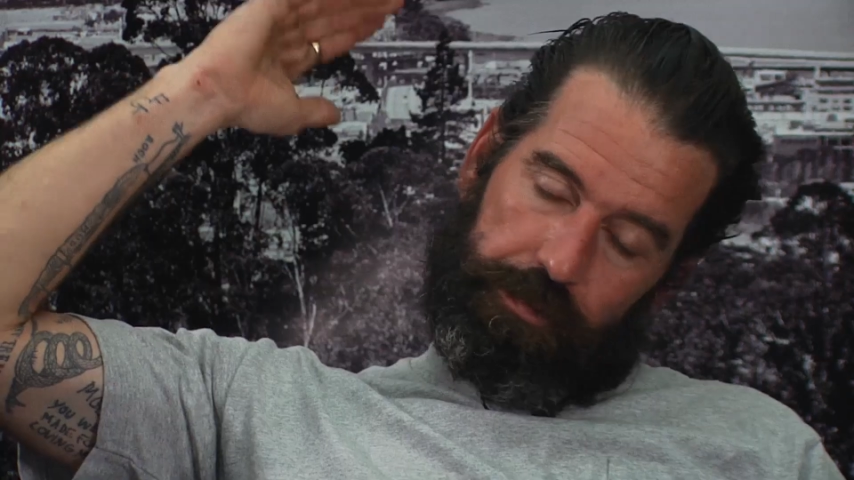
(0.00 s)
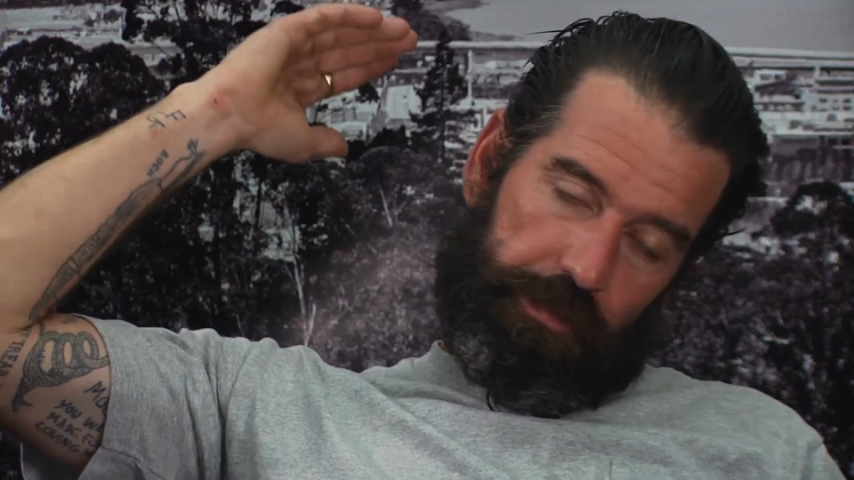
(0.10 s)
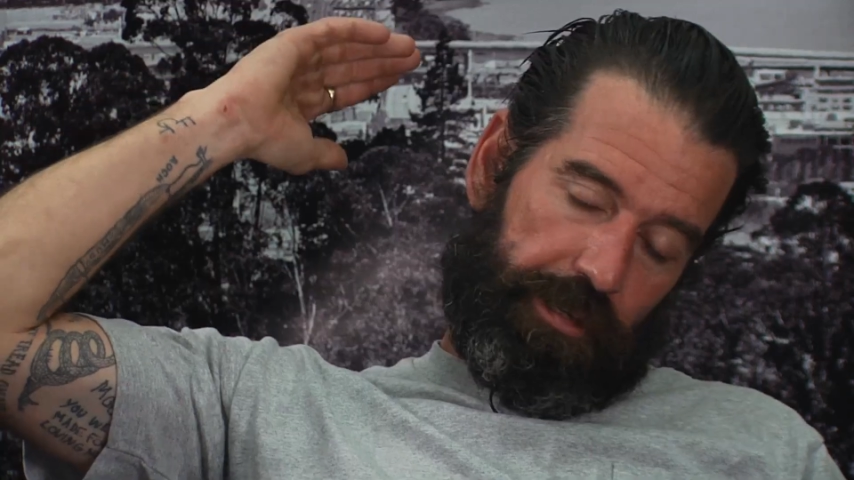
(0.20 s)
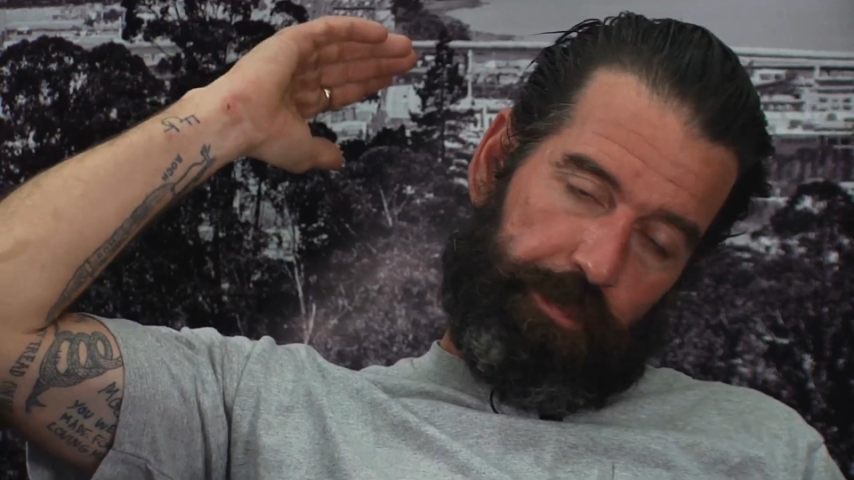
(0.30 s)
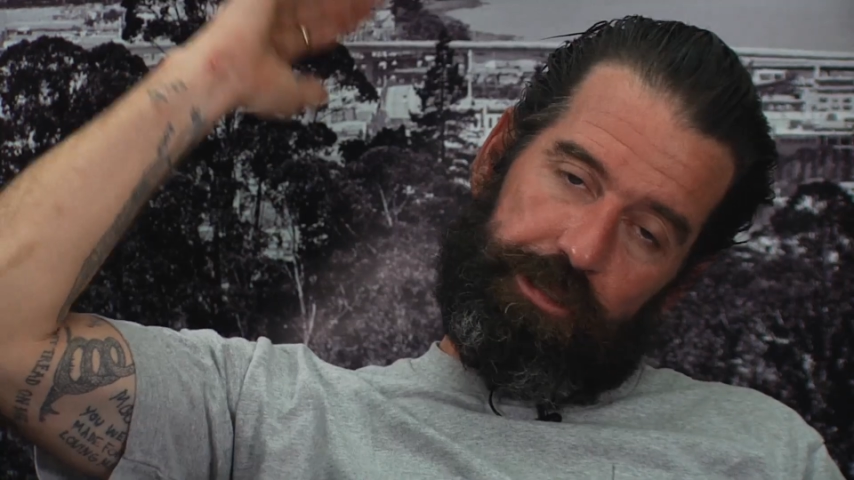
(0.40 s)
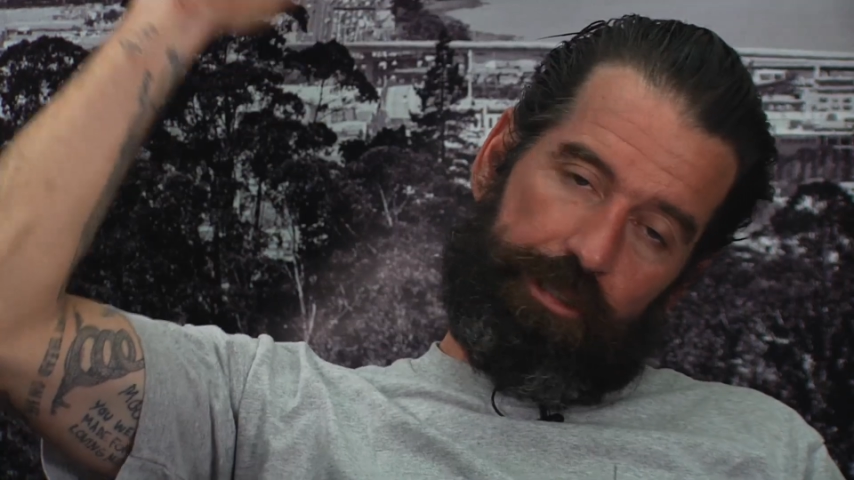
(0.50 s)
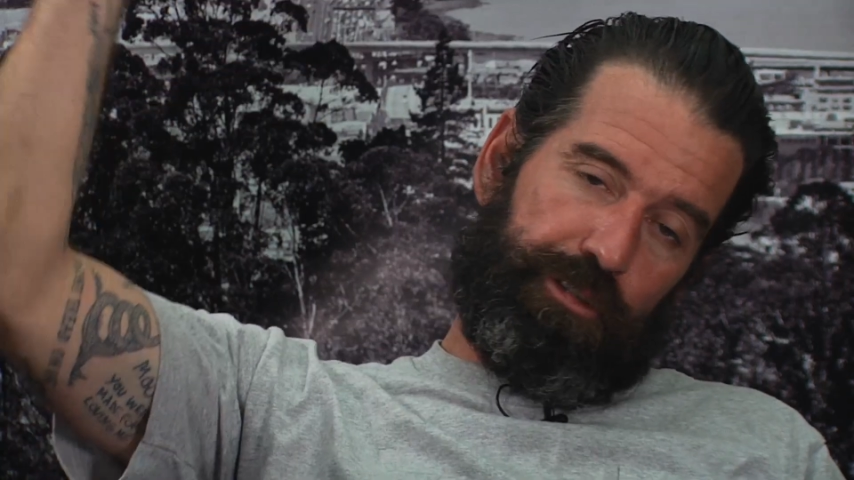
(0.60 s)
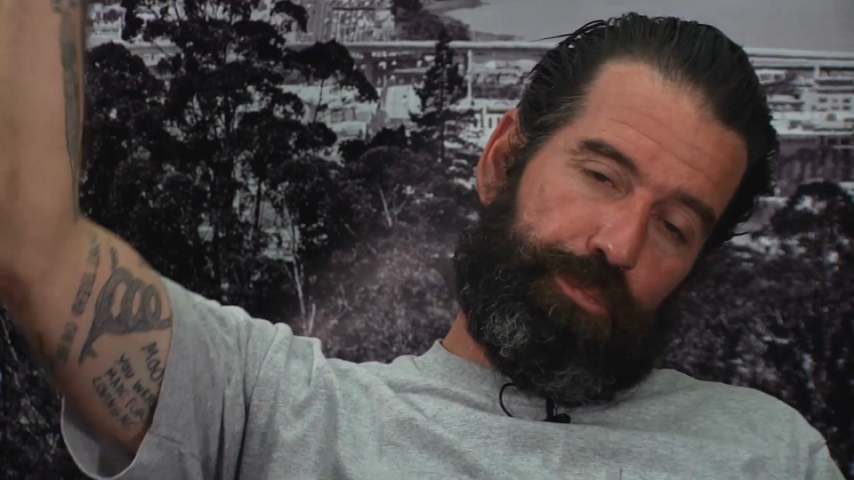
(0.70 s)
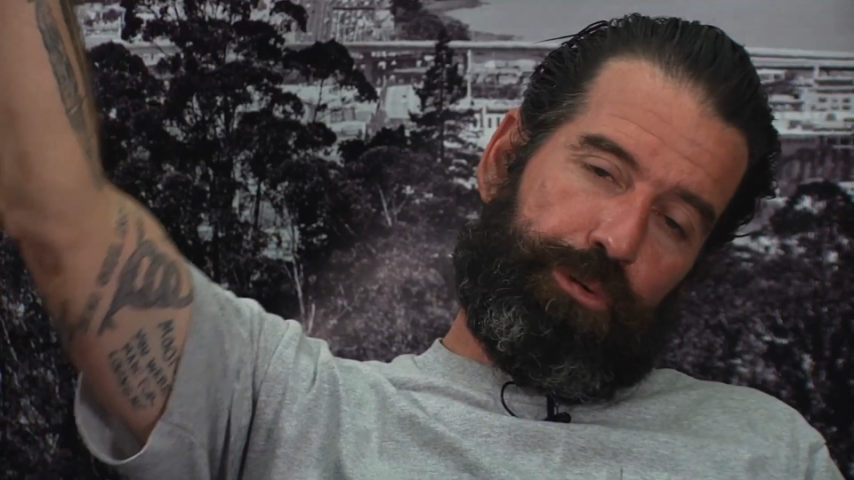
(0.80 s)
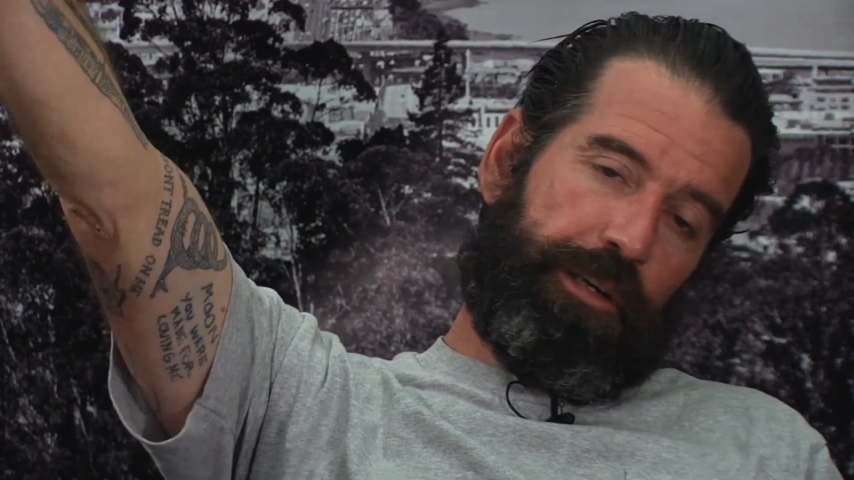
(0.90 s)
give me
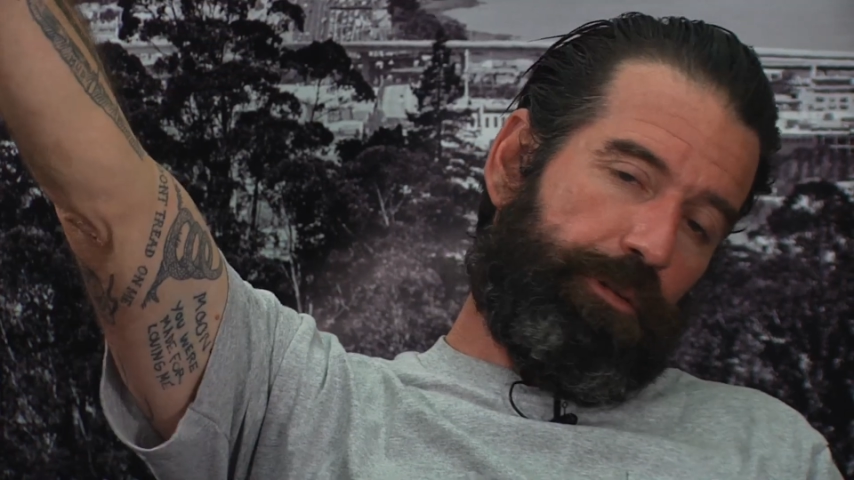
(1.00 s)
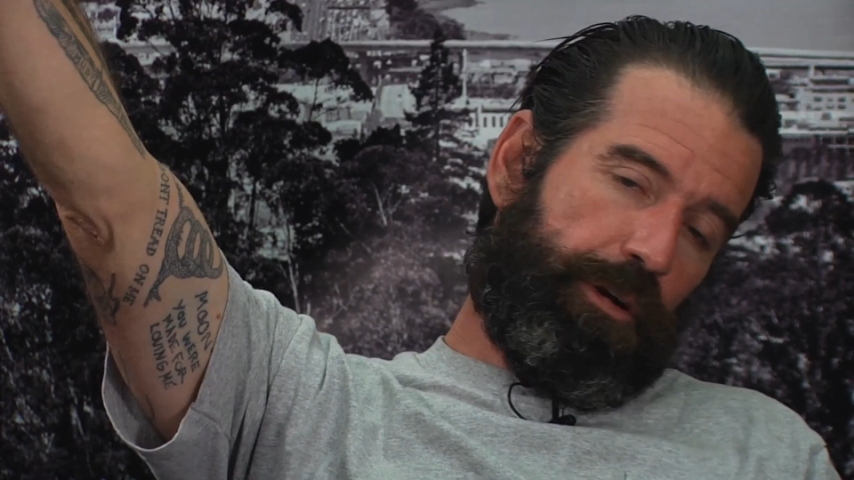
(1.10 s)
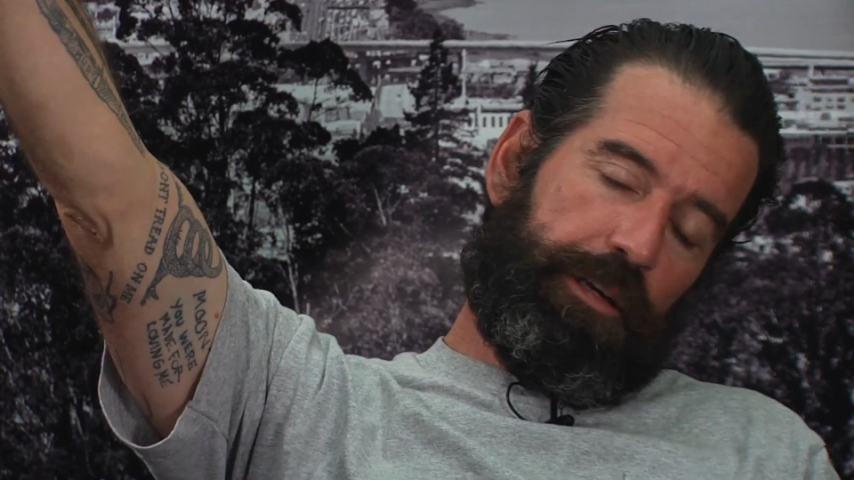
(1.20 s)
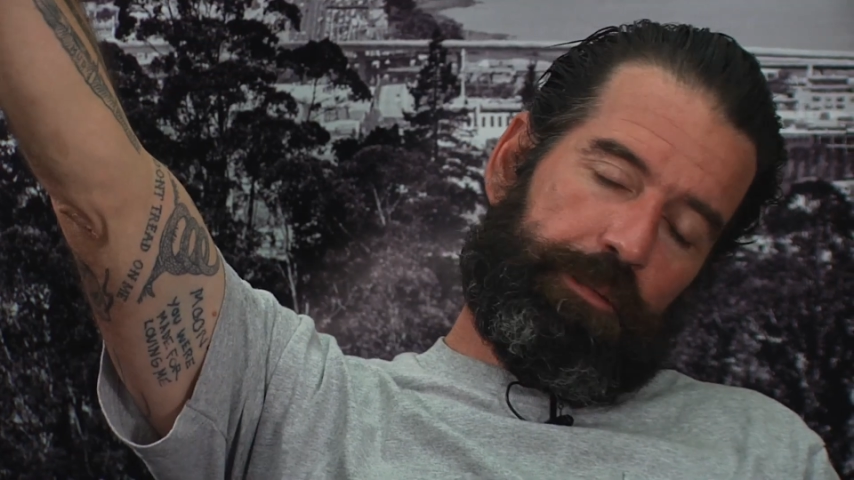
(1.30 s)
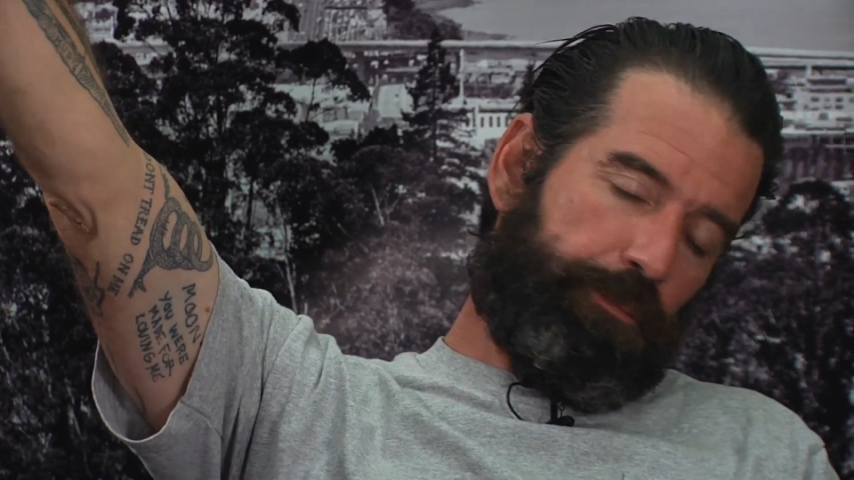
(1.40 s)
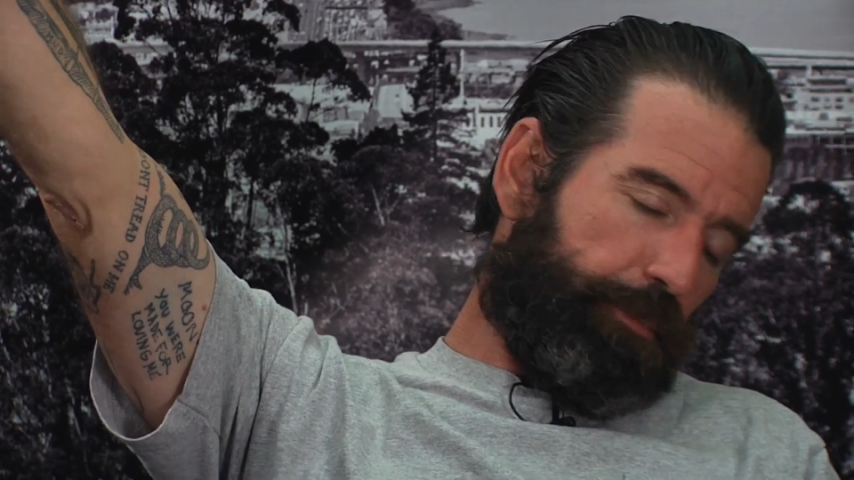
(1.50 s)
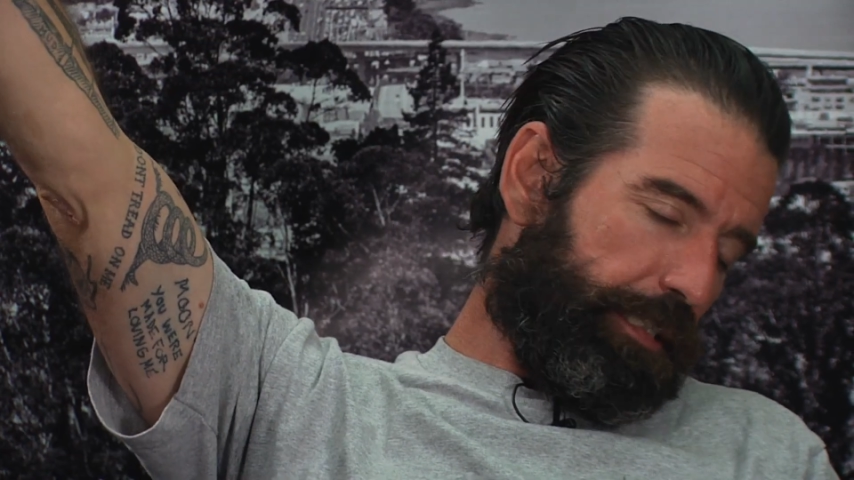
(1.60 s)
two point one